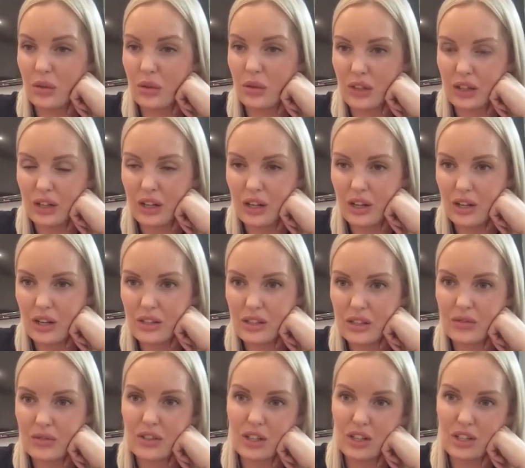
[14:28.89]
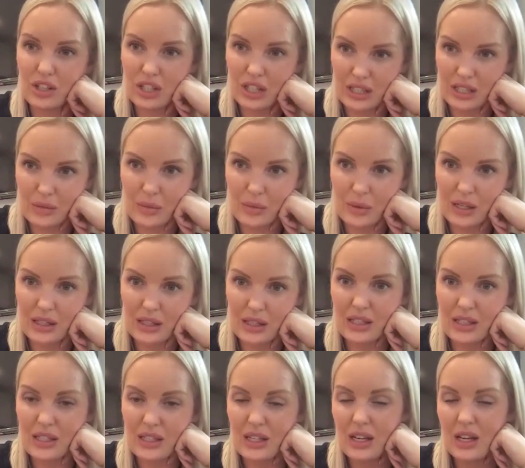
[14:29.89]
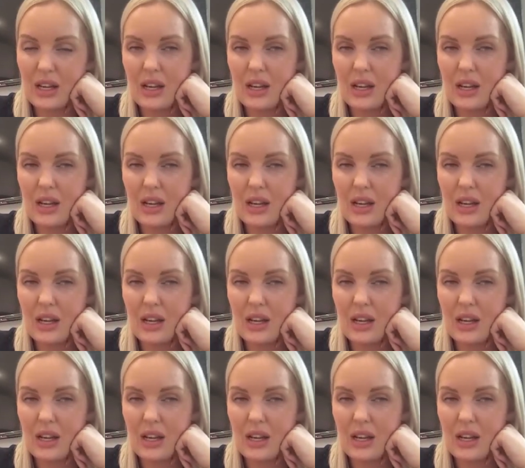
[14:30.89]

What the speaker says: I've done hers, I've done Jasmine's,